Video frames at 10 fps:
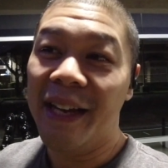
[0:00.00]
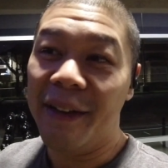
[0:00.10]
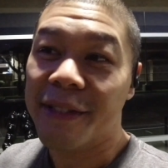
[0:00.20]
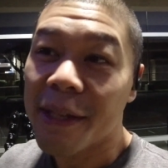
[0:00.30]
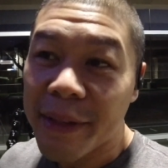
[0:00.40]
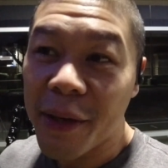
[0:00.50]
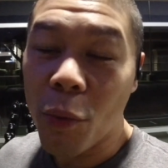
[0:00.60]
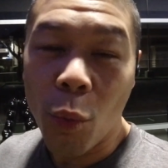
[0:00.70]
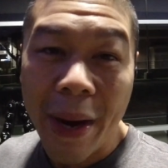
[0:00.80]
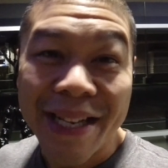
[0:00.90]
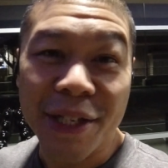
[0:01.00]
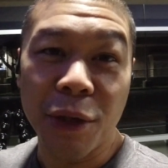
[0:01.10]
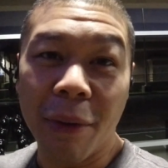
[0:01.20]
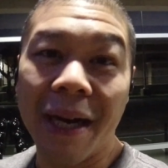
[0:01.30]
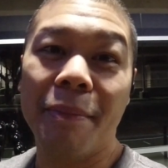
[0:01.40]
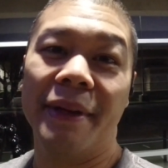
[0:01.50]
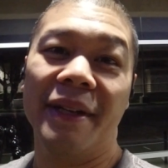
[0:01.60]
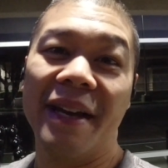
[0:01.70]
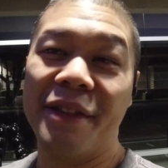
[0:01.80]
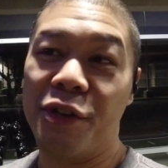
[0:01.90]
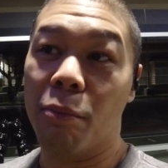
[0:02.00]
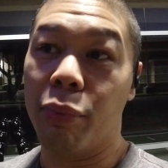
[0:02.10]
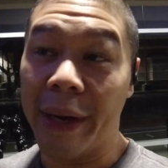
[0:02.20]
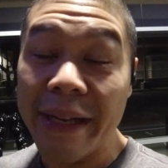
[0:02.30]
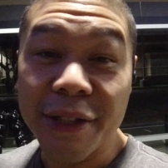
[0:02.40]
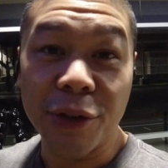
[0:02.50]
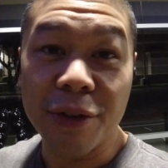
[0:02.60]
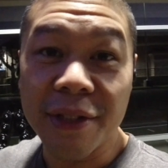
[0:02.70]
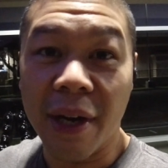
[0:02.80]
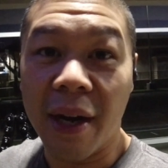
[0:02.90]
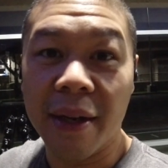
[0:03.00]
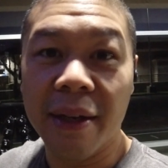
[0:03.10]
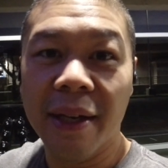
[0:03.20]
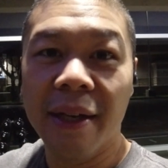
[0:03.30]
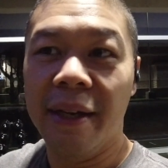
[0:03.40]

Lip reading: if something wakes you up and then your brain turns on